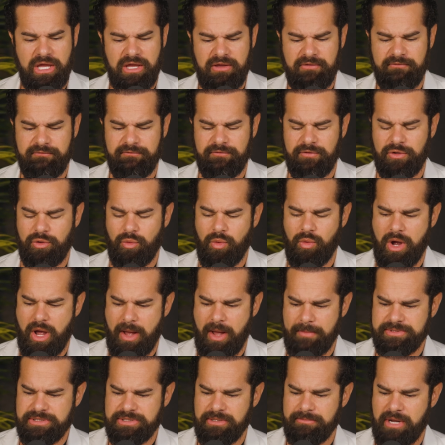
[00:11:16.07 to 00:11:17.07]
if you
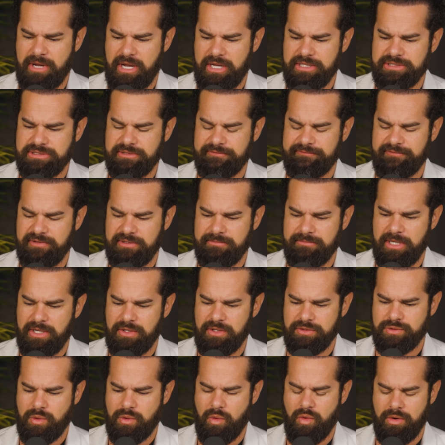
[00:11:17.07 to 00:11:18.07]
optimize a
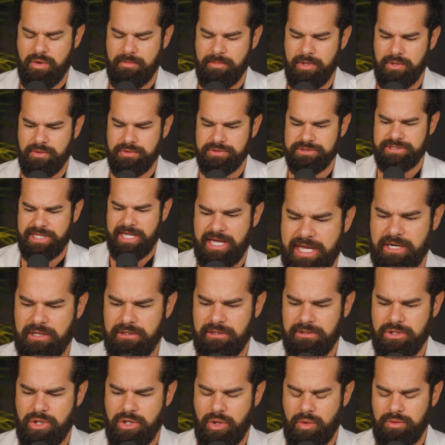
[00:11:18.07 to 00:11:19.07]
female's hormones at a
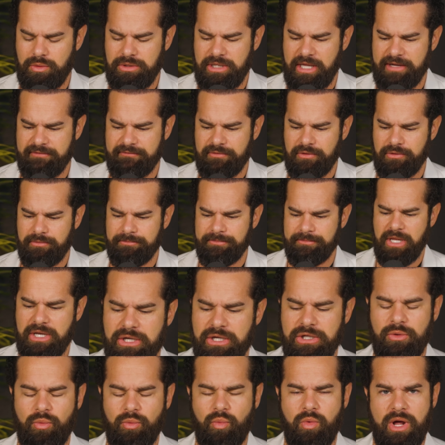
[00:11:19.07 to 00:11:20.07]
low level
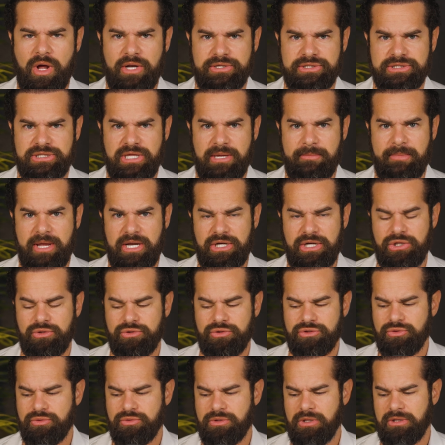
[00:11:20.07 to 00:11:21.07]
and you watch them and you
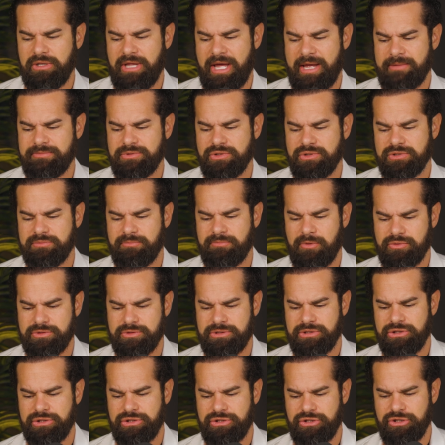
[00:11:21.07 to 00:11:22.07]
do the labs you're supposed
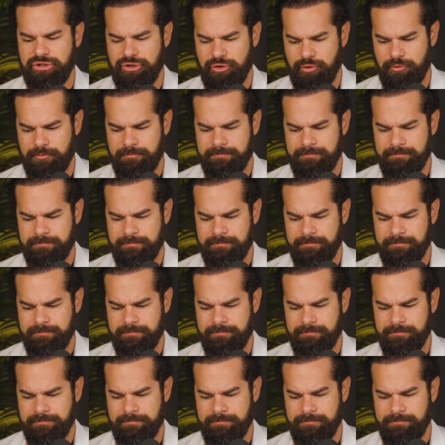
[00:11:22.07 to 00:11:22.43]
to do,